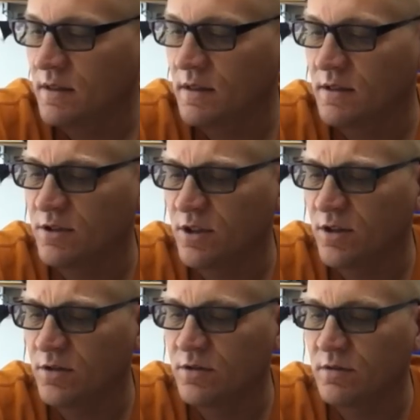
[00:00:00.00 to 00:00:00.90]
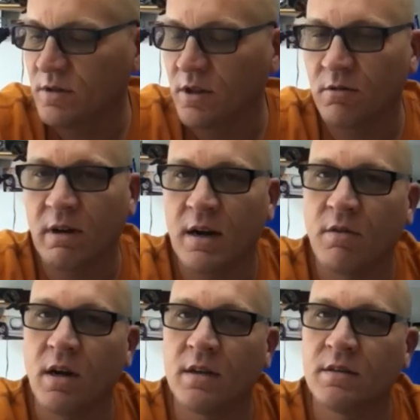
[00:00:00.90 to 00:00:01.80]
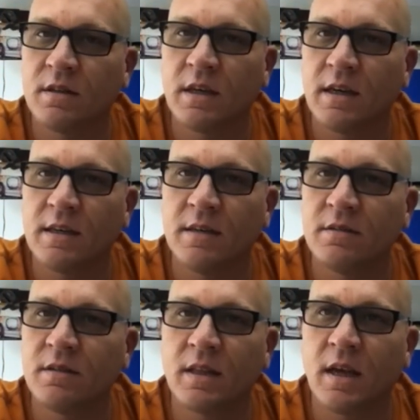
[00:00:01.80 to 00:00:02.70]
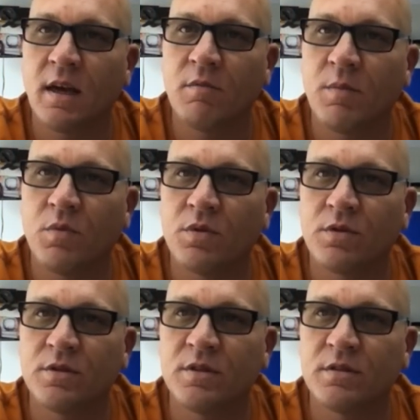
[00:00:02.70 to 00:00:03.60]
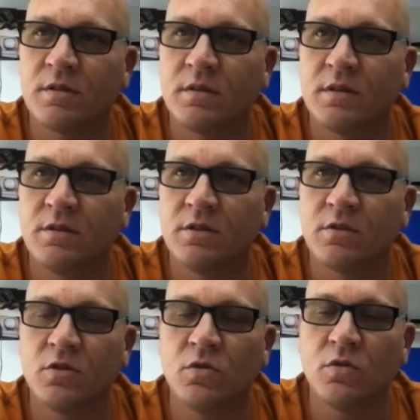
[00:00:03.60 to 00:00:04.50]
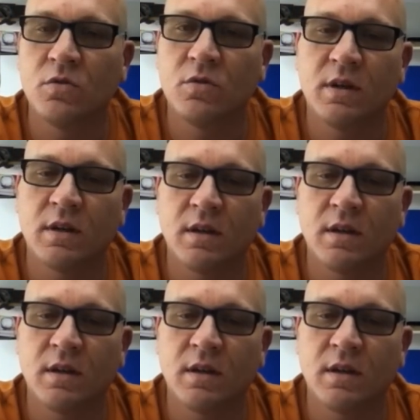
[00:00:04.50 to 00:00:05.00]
at the shows with their rat rods, and the ideas that they come up with are just cool.